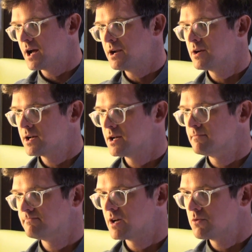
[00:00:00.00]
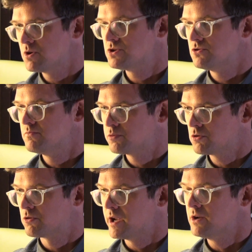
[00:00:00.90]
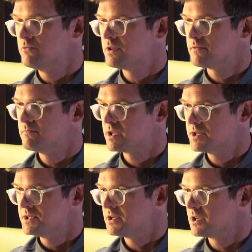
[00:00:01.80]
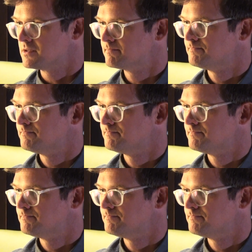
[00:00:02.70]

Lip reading: I want to procreate with Mackenzie King.